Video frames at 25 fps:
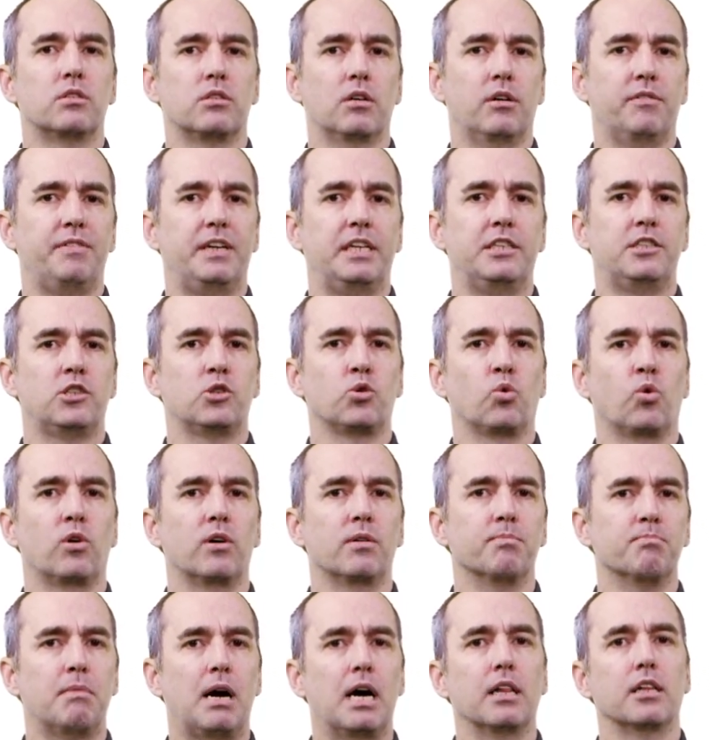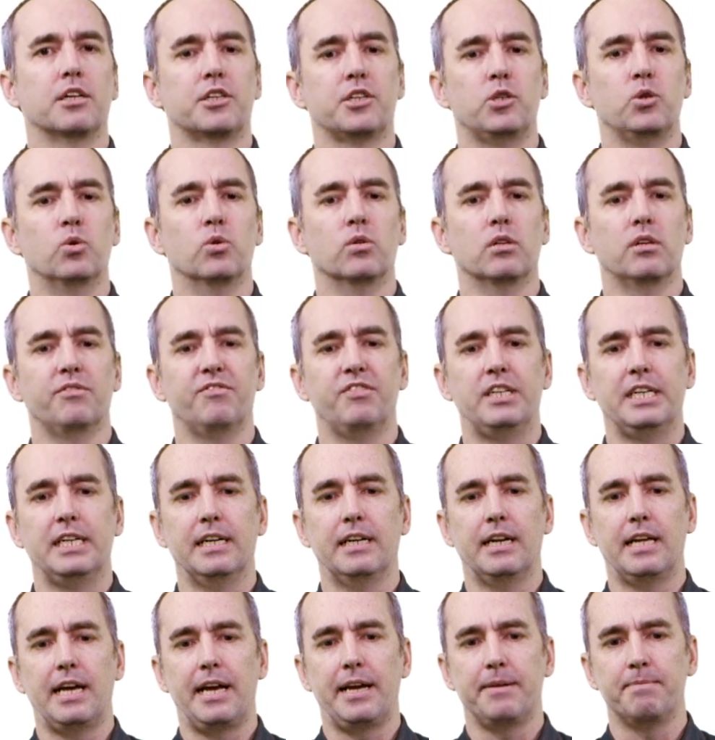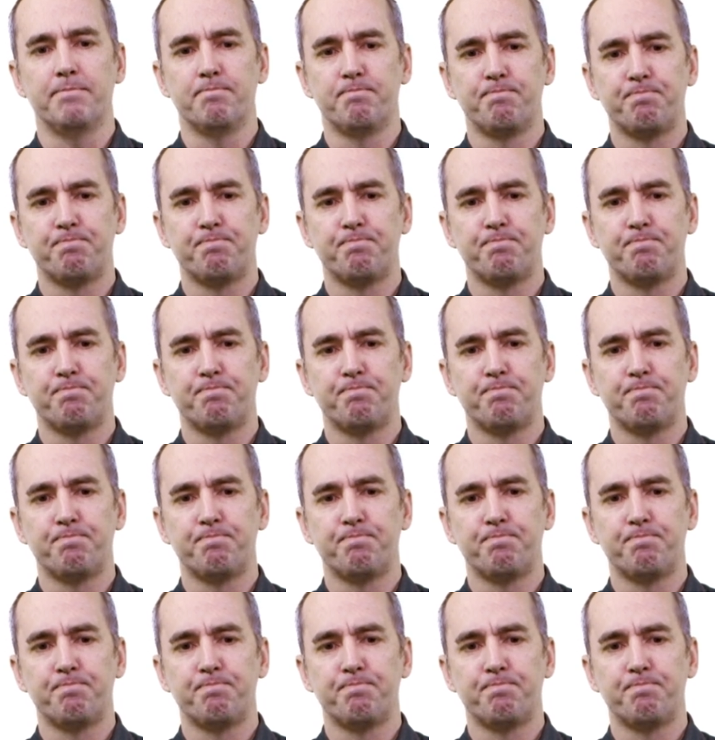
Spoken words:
of a short molecule of DNA.